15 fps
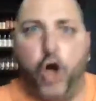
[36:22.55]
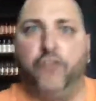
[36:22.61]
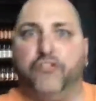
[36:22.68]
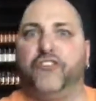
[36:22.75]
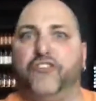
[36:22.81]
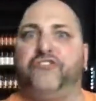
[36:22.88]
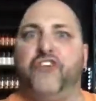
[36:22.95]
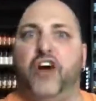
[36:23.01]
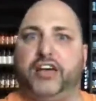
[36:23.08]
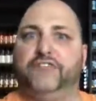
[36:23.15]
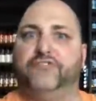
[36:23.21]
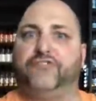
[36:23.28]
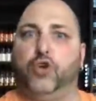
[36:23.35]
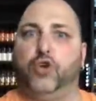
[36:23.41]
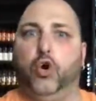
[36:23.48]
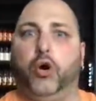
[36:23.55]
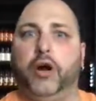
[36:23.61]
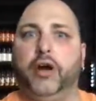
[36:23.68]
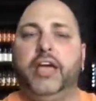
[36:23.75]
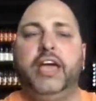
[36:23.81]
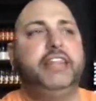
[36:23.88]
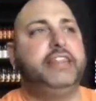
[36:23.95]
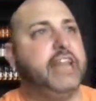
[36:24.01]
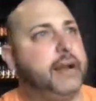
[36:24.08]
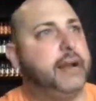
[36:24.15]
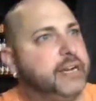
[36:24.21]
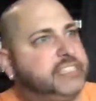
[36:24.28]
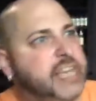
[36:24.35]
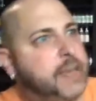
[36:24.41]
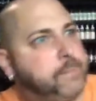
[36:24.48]
over the fucking floor. And then I'm
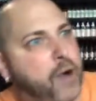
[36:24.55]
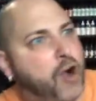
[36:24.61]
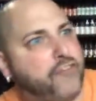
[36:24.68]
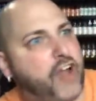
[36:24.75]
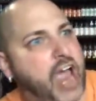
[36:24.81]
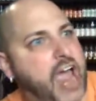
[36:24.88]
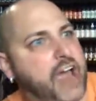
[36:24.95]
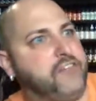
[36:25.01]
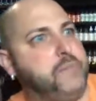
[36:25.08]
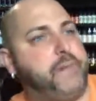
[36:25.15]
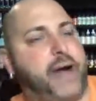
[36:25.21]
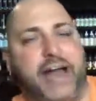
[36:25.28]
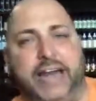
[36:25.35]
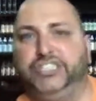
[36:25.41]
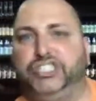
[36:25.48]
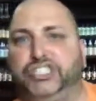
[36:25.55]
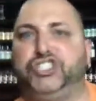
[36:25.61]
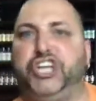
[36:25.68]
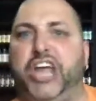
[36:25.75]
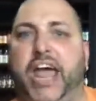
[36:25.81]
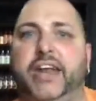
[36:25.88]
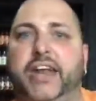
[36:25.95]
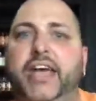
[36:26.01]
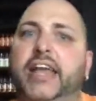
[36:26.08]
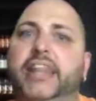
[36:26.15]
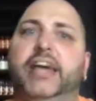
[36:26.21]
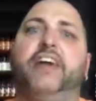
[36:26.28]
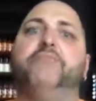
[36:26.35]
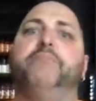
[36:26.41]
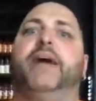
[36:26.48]
gonna tip over everybody's shit, and
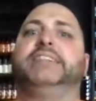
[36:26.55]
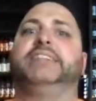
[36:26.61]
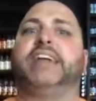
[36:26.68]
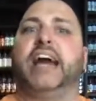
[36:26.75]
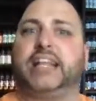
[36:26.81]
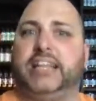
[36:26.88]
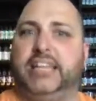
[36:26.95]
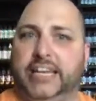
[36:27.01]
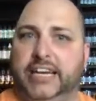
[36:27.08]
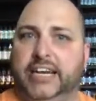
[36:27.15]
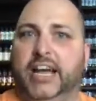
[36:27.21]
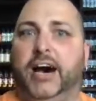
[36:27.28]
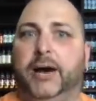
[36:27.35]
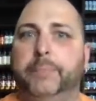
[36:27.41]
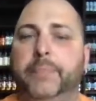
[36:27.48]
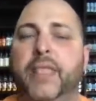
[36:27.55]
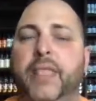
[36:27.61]
then everybody's gotta clean it up.